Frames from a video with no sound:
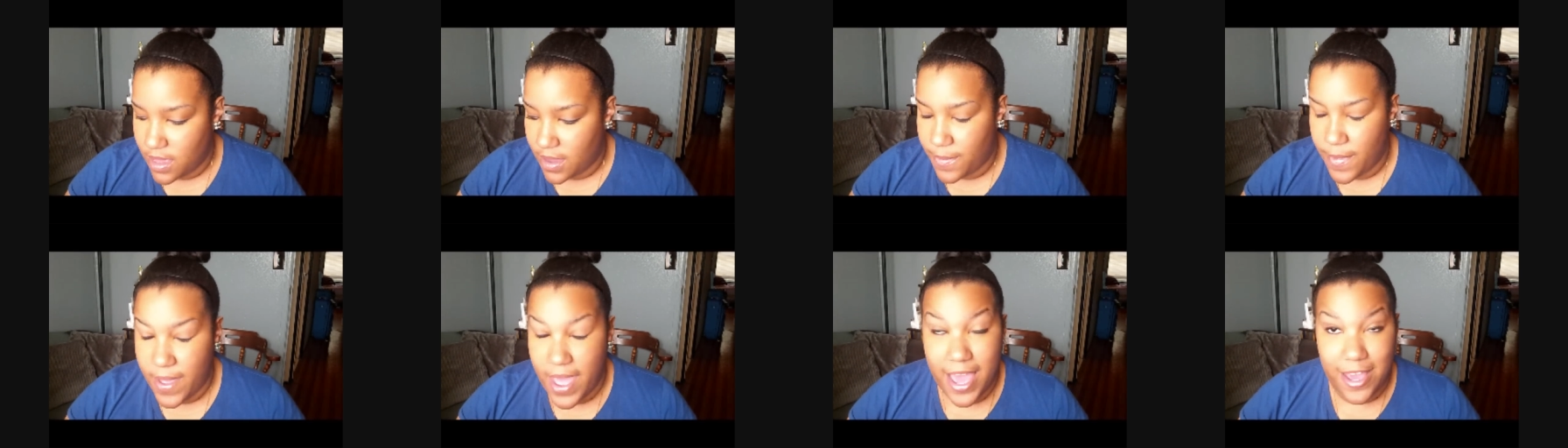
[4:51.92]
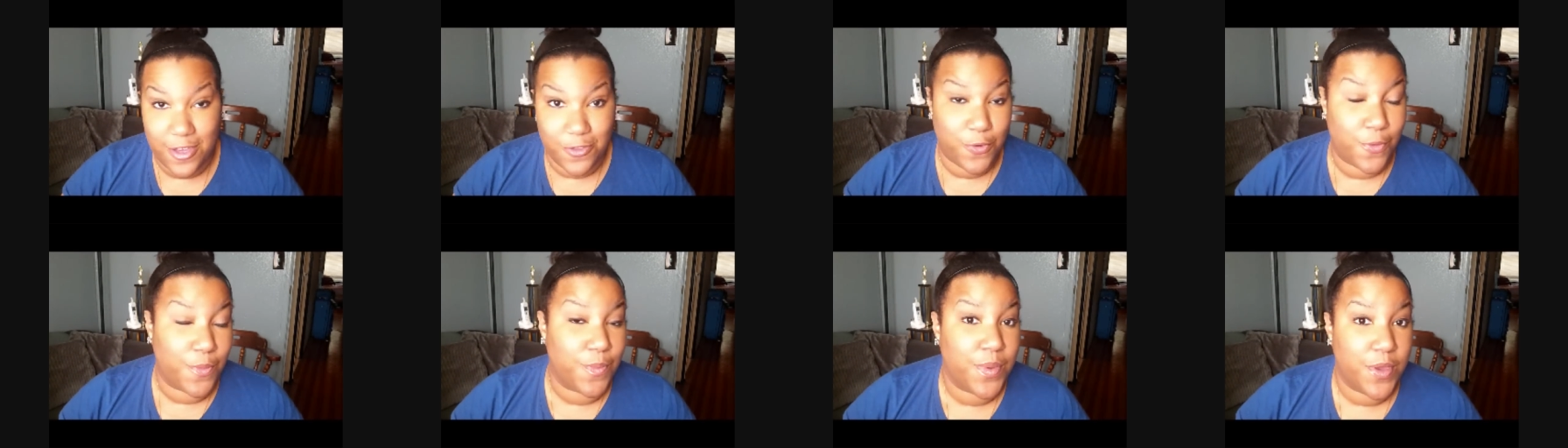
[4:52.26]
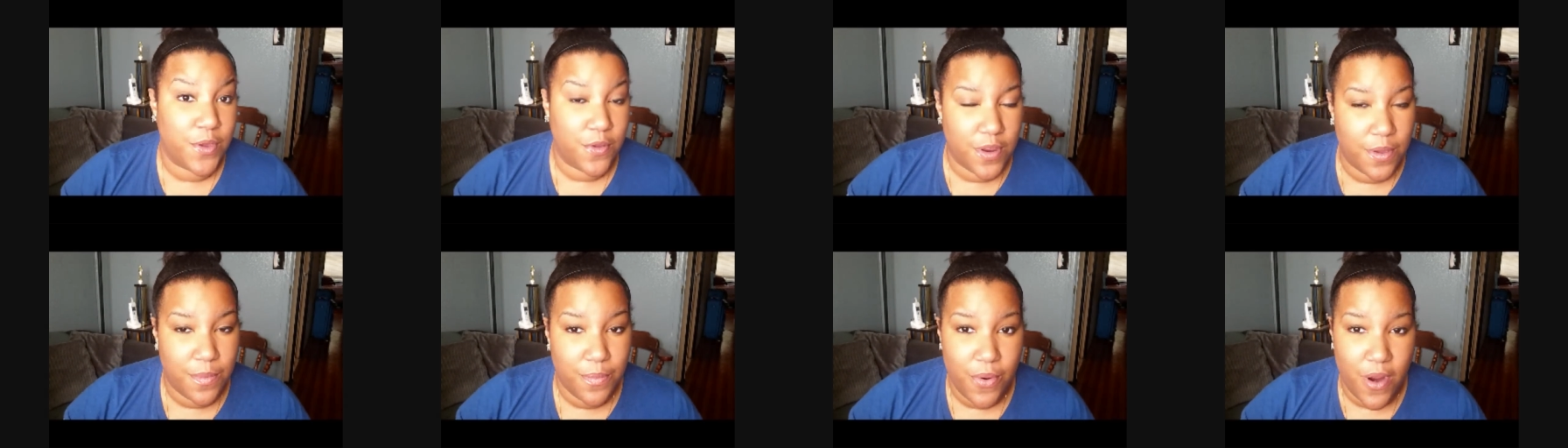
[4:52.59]
like my actual
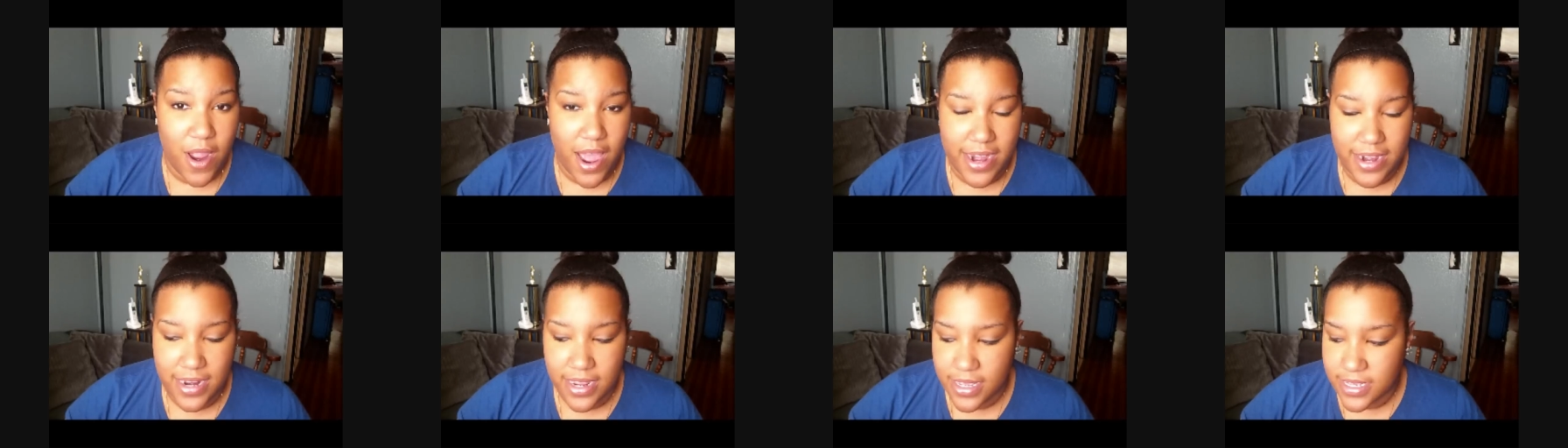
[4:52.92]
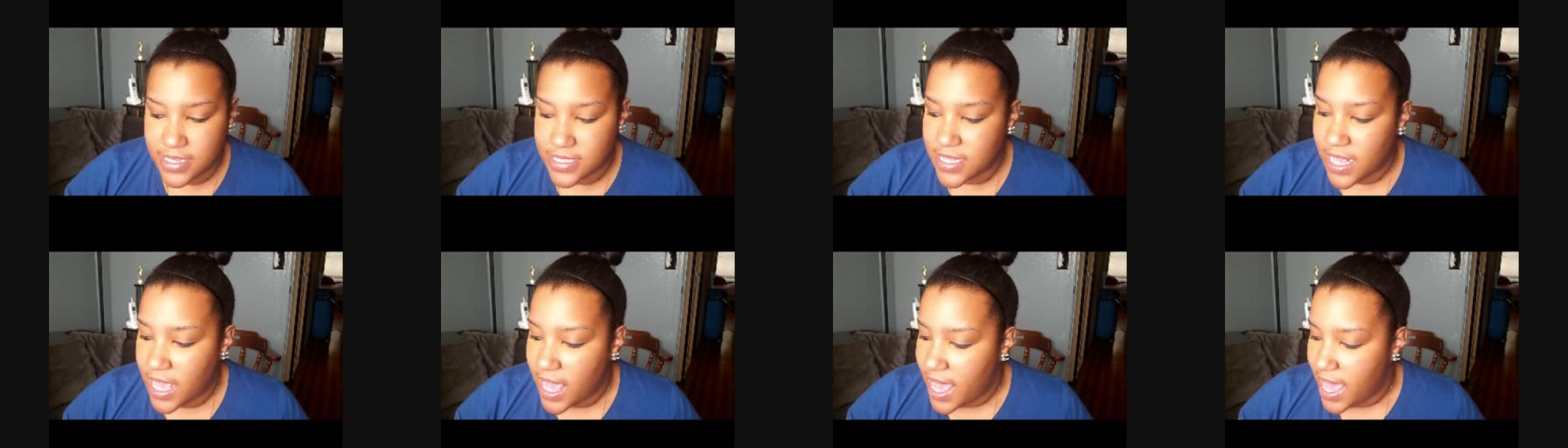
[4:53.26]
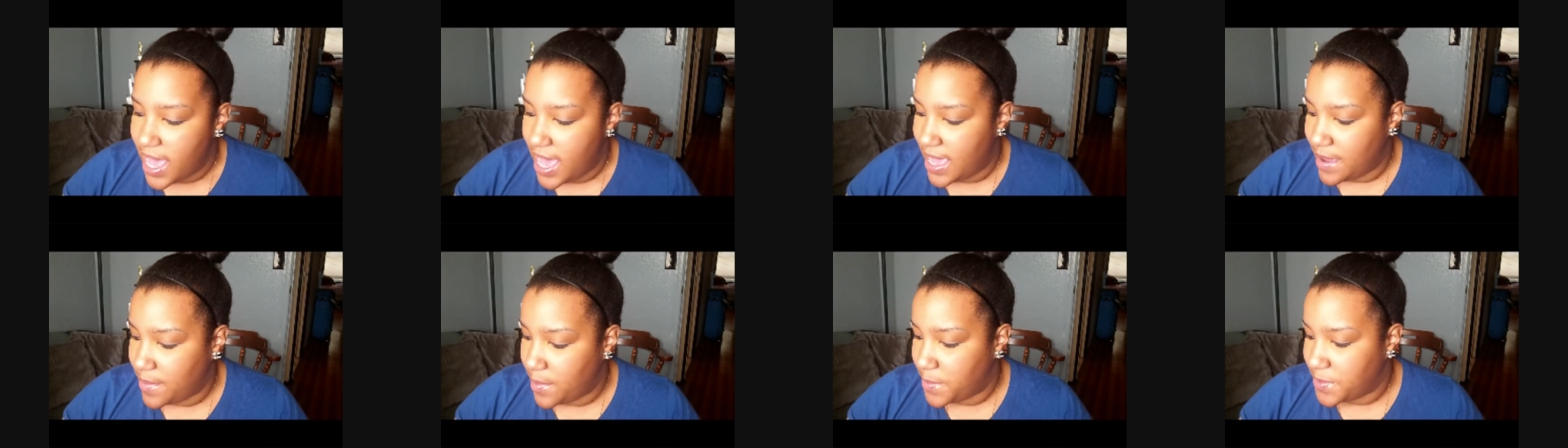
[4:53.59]
beauty products,
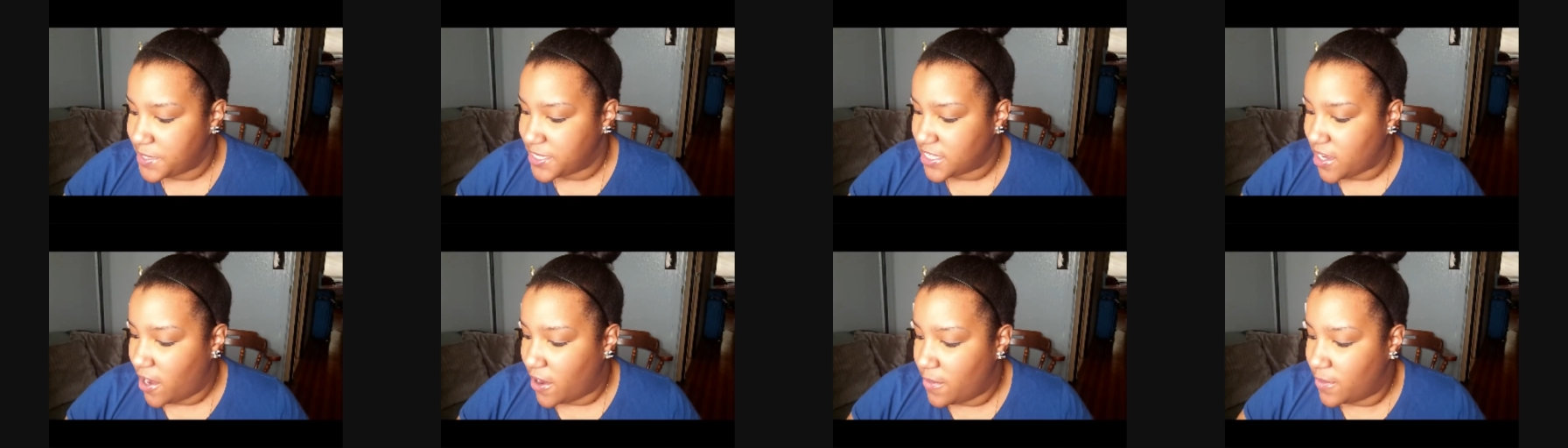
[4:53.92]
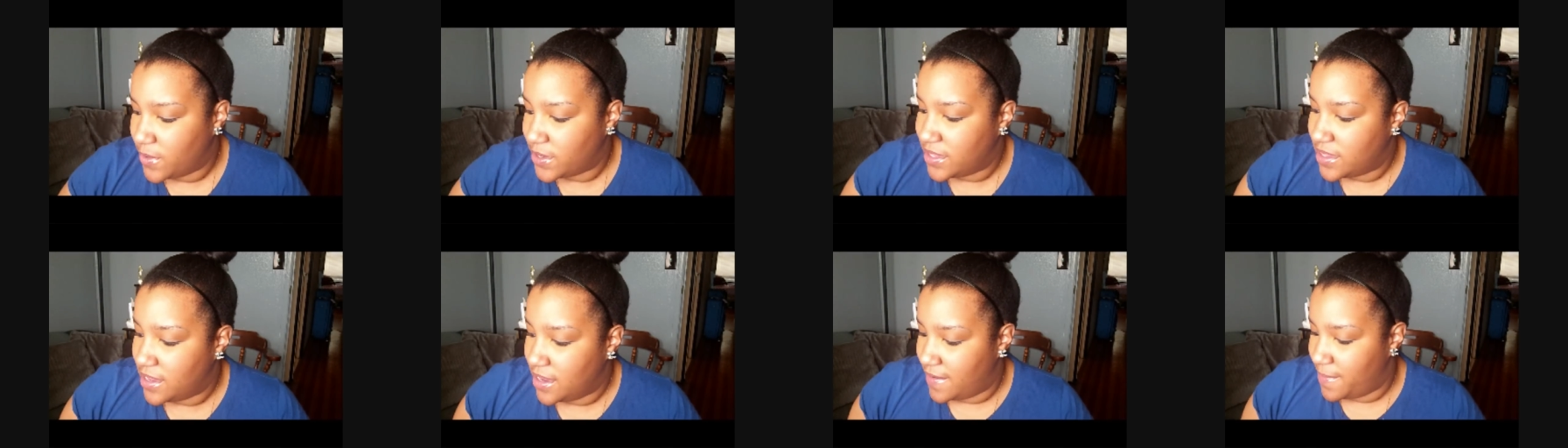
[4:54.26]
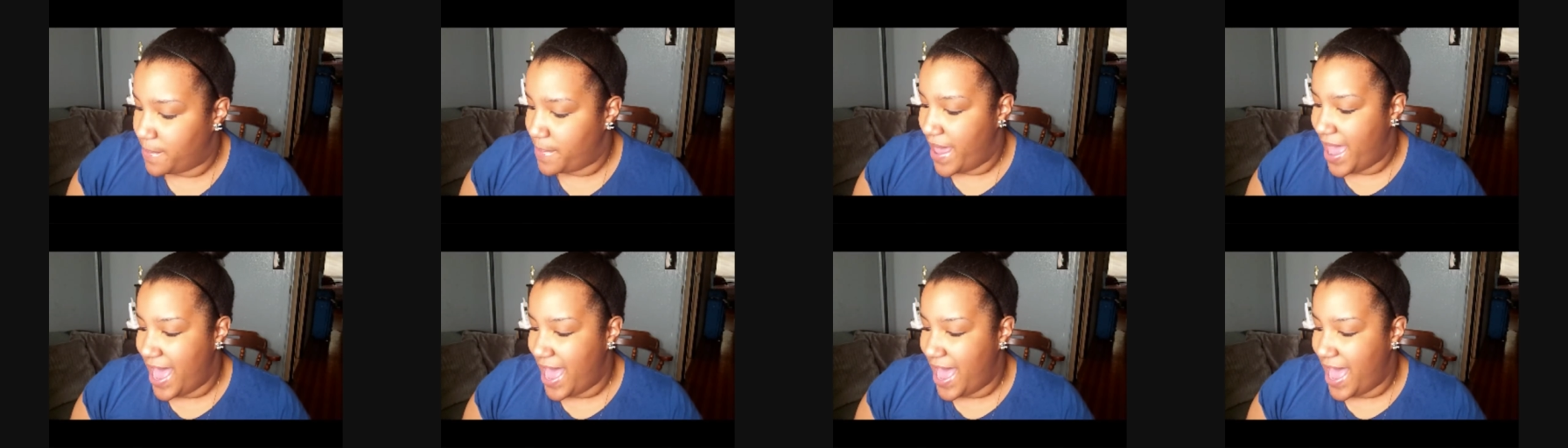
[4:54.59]
and I'm gonna start with the